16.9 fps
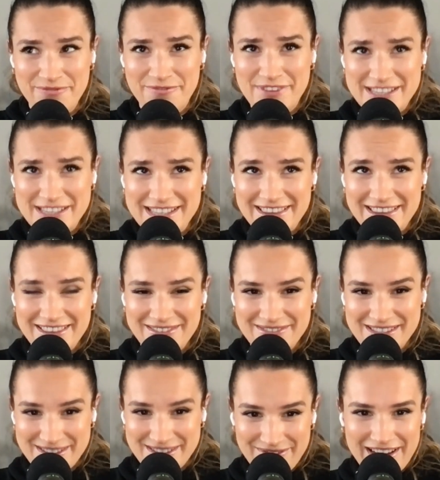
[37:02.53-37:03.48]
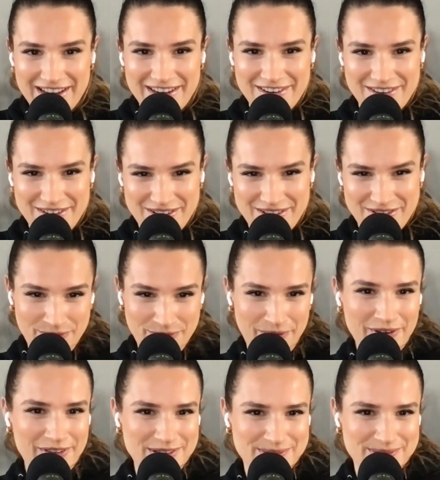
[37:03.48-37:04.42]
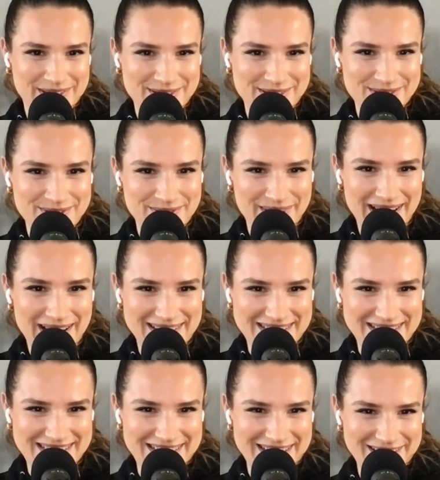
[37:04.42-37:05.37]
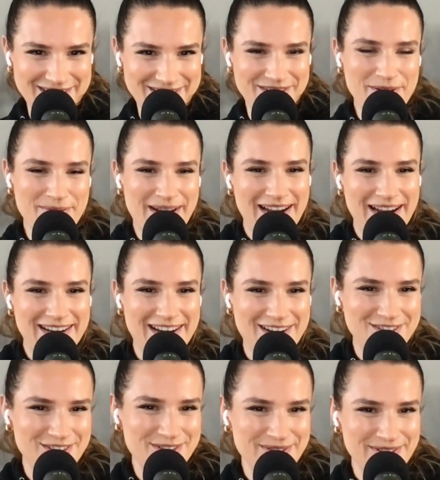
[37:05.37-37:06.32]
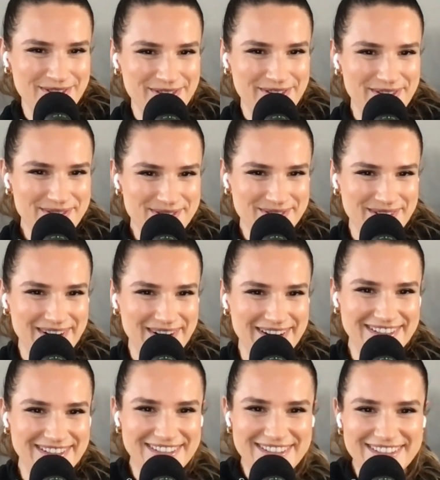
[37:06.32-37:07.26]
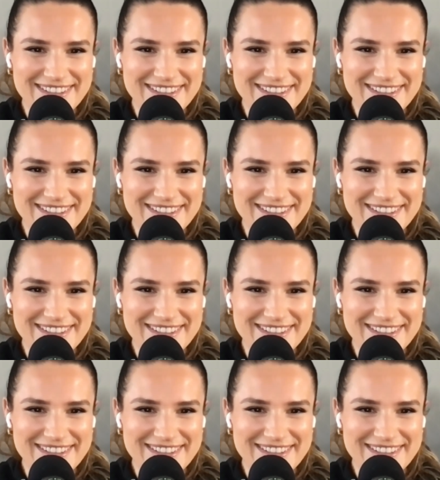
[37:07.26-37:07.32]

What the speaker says: visit Savannah, New Orleans with this new lens. Like go back and actually do a little ghost tour.